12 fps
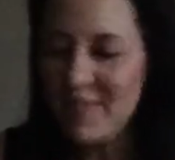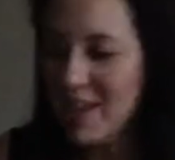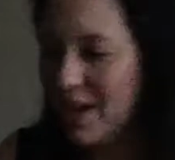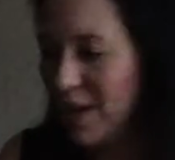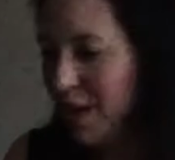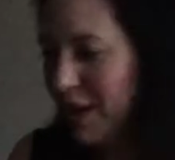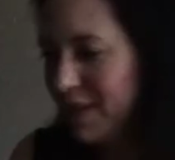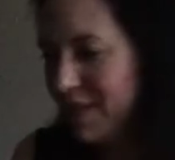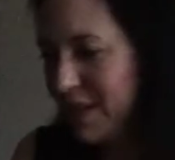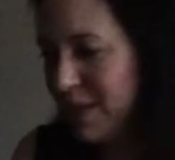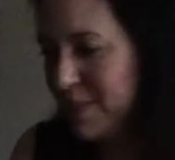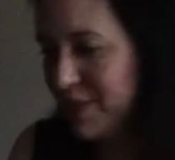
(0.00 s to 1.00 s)

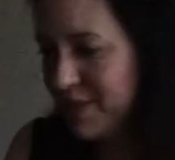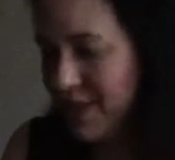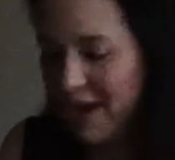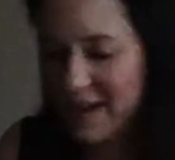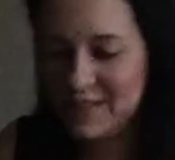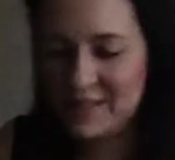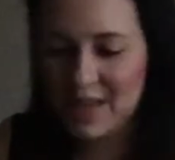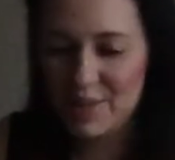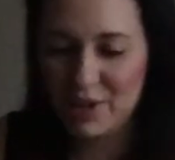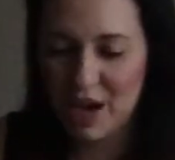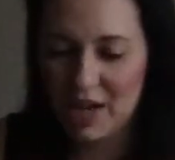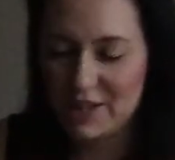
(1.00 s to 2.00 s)
Awesome, you guys. That
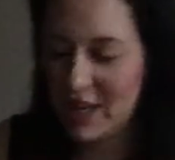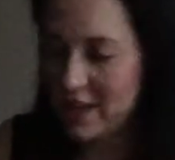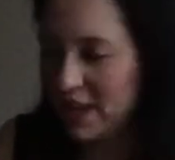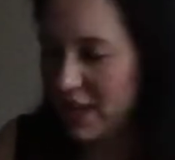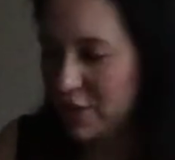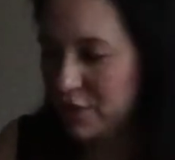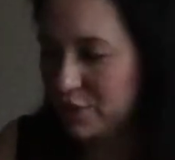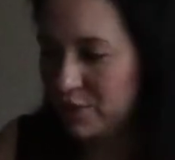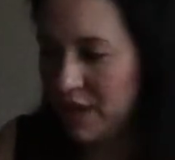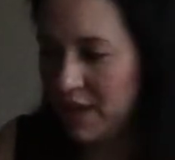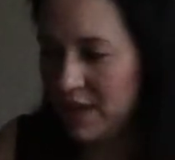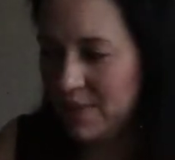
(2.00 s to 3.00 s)
project, that
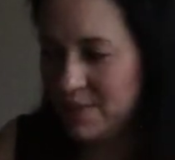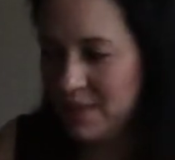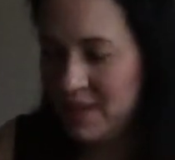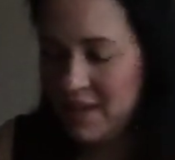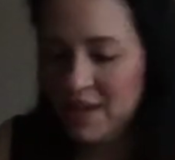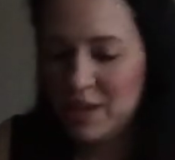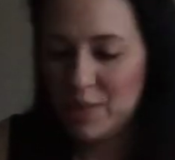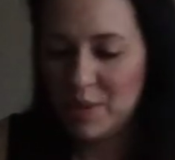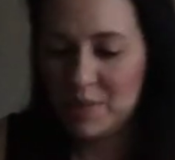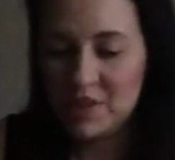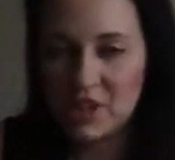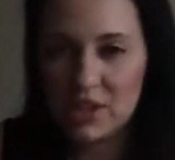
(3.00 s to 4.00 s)
dream,
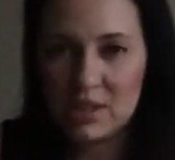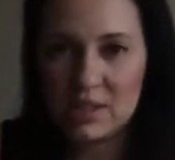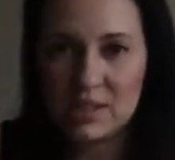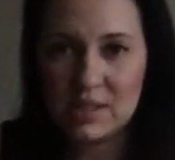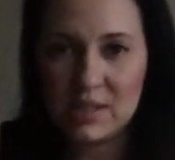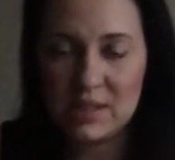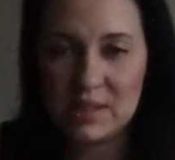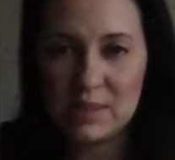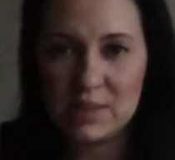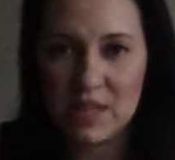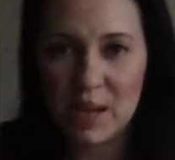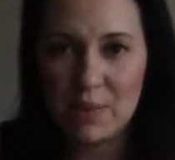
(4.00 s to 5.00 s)
you start to see
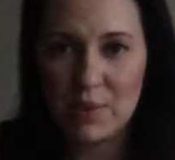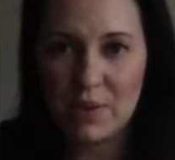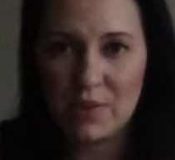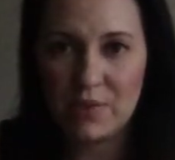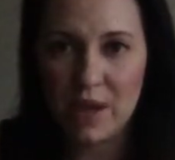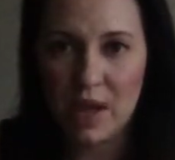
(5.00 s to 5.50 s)
some type of